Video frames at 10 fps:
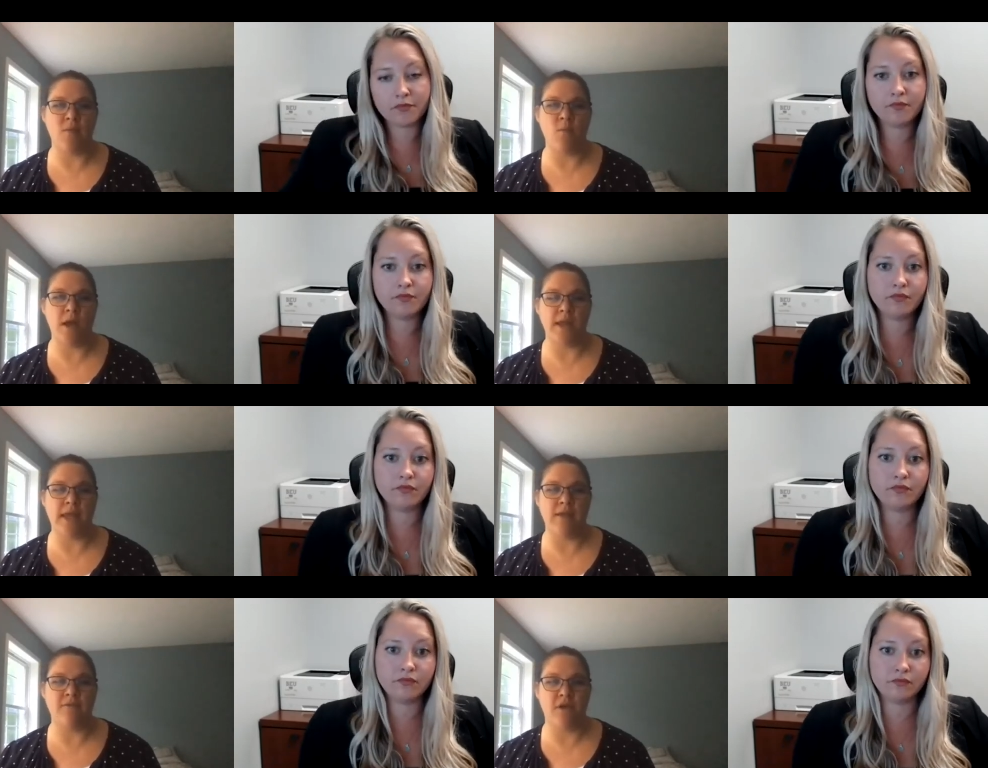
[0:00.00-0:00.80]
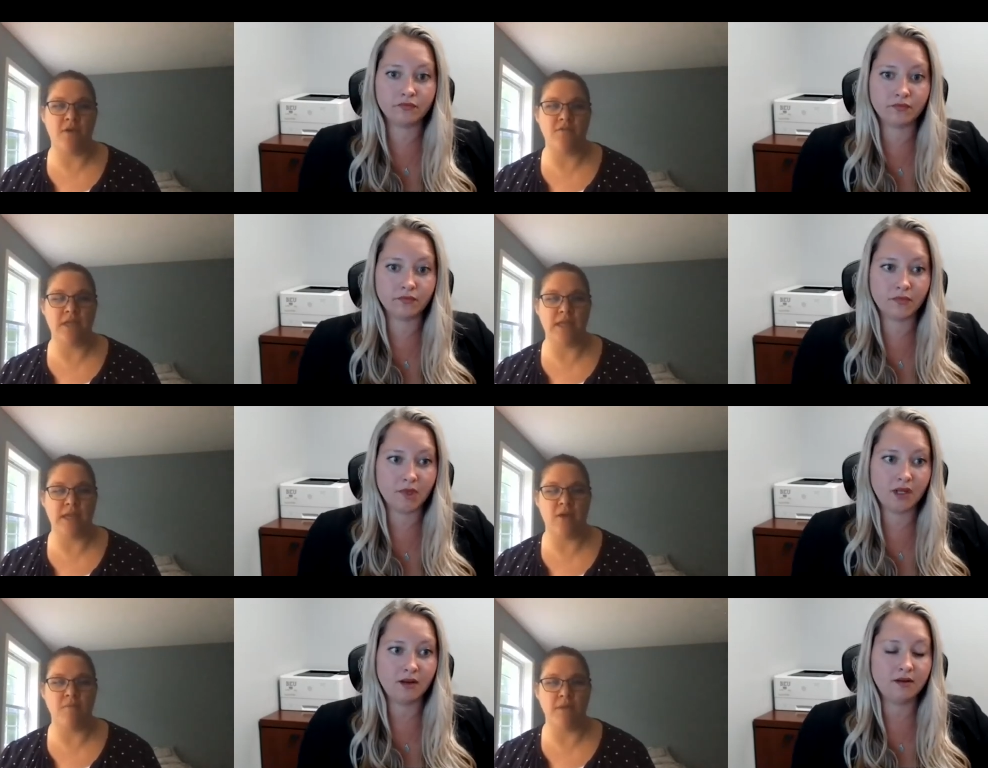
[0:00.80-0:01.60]
Speaker 1: want to get involved in and
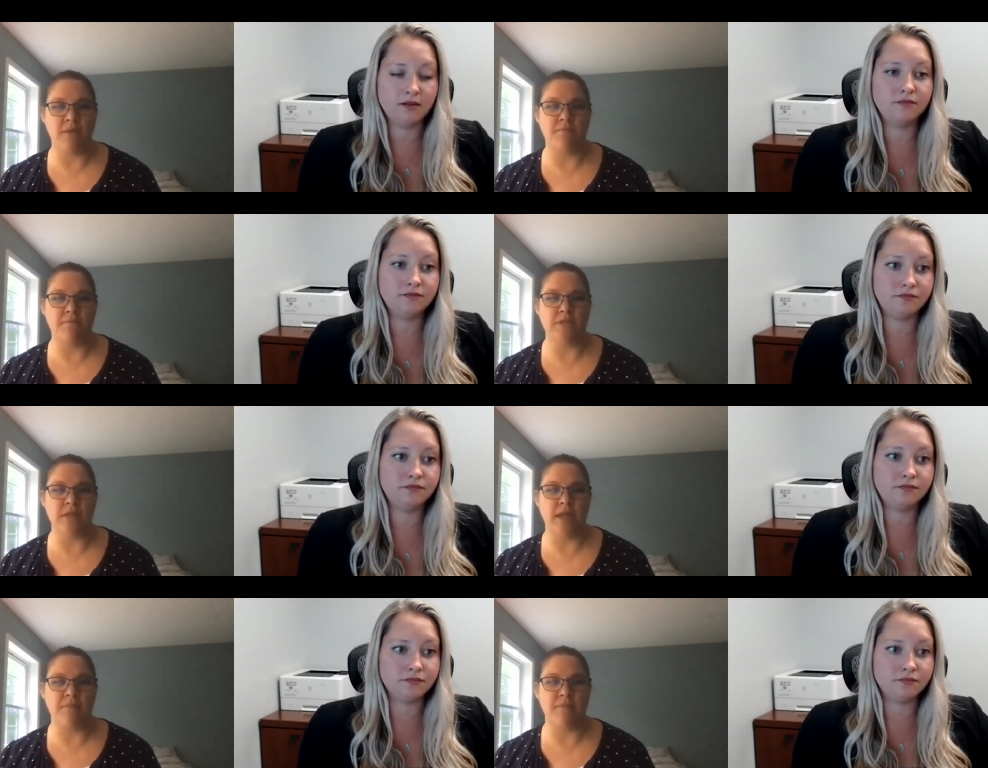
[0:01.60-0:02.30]
helping to like